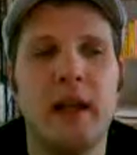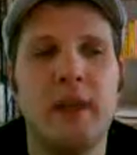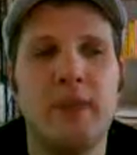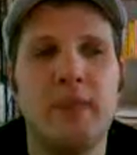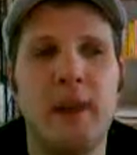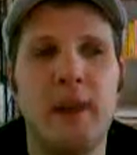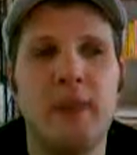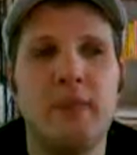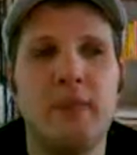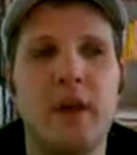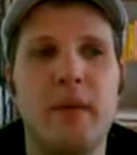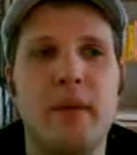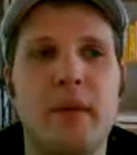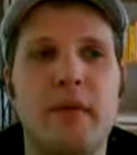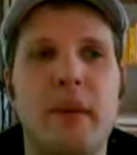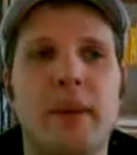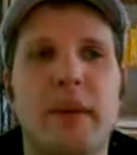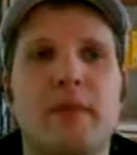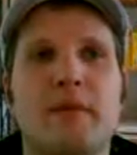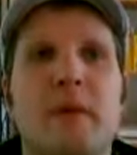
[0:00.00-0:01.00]
my problem
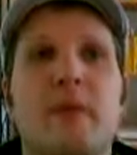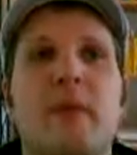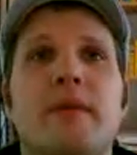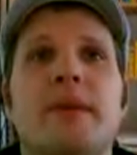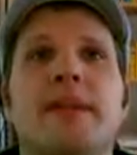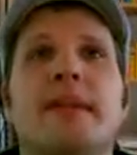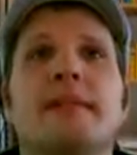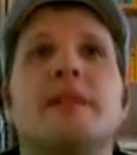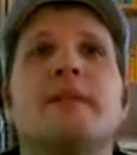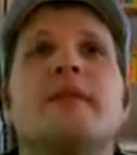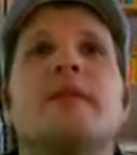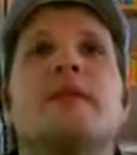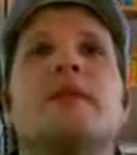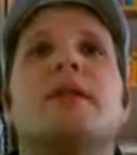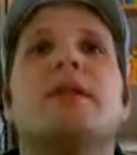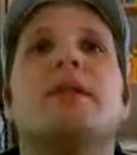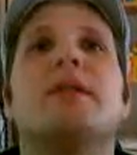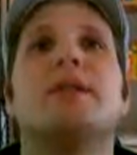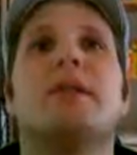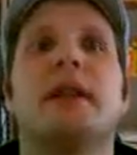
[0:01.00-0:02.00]
at the moment is
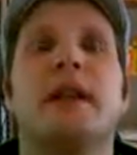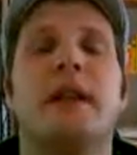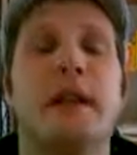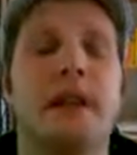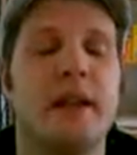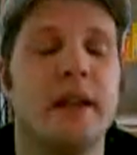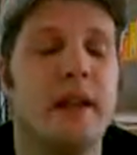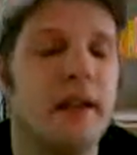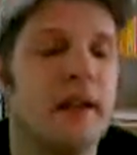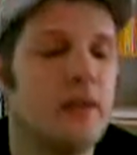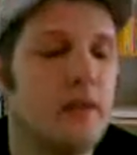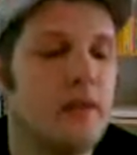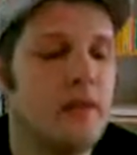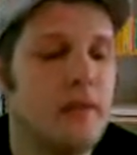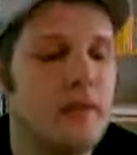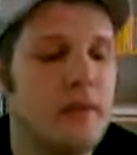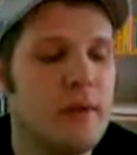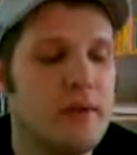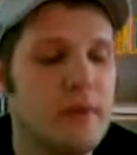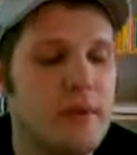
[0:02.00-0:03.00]
that I don't
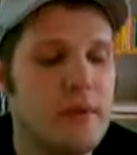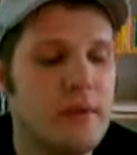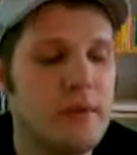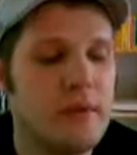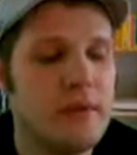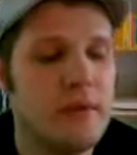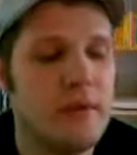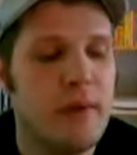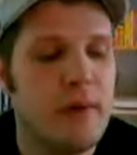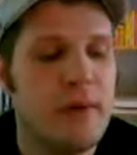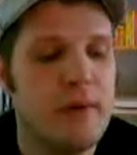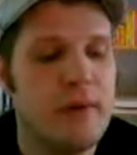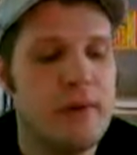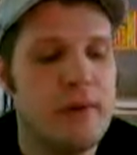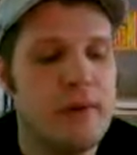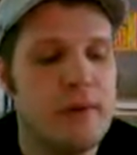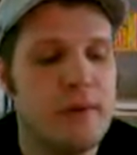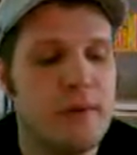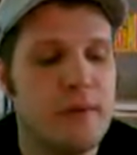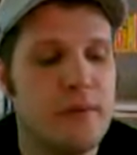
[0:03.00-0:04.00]
know what to do, whether
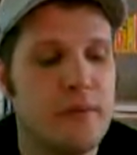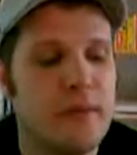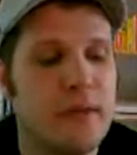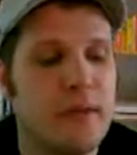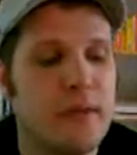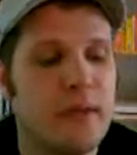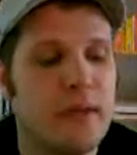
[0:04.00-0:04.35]
to